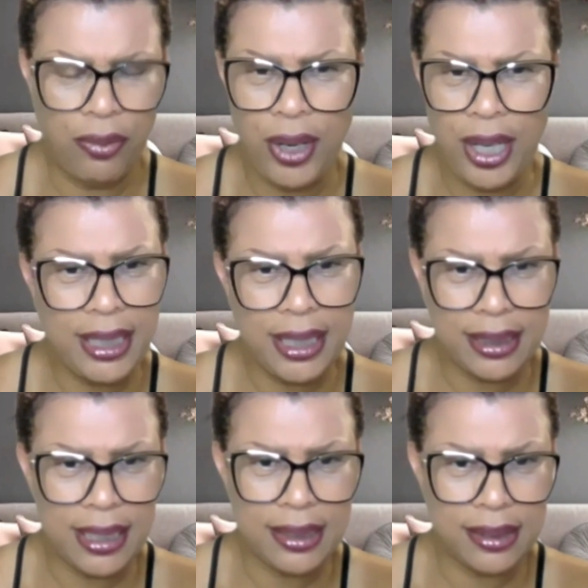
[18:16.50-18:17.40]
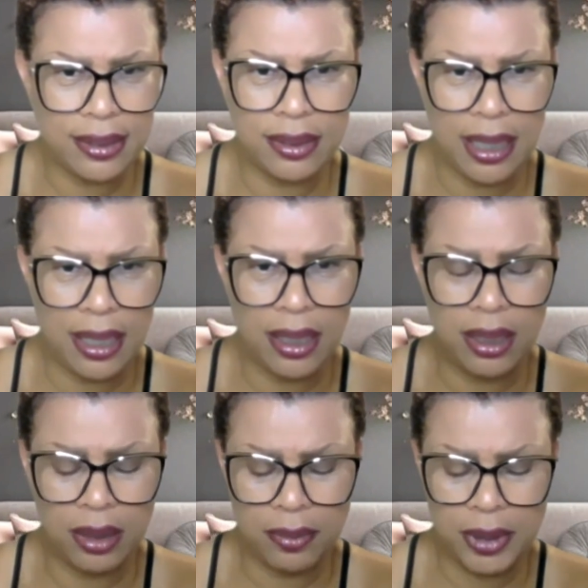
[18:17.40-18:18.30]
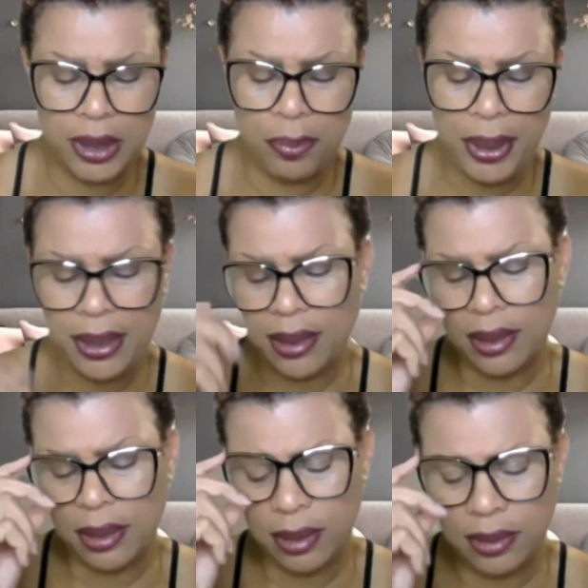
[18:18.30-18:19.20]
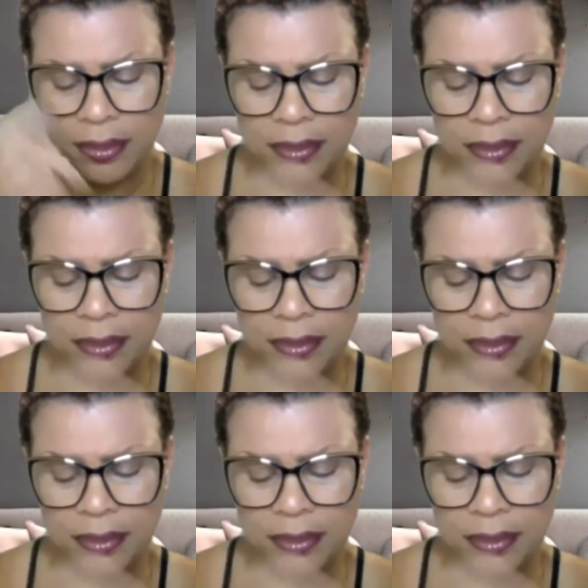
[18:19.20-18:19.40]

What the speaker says: Afraid to get that subpoena.